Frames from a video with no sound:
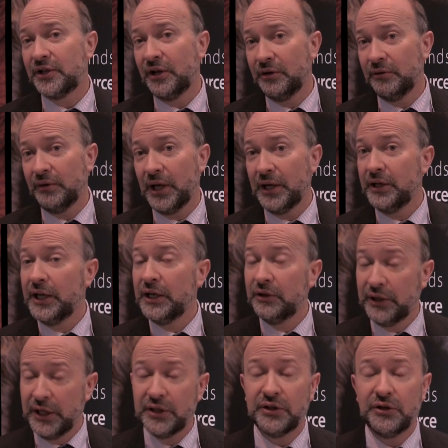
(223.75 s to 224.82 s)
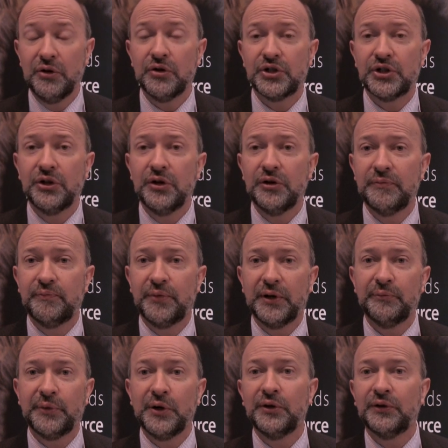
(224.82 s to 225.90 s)
So it looks good,
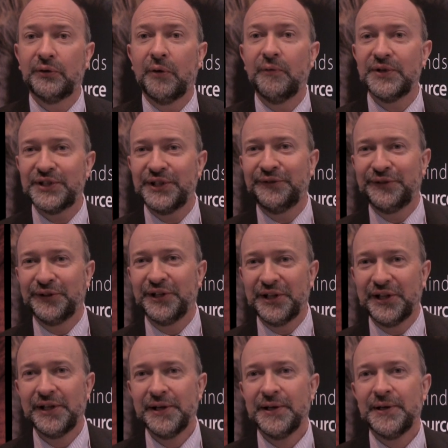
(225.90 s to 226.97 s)
but both obviously for the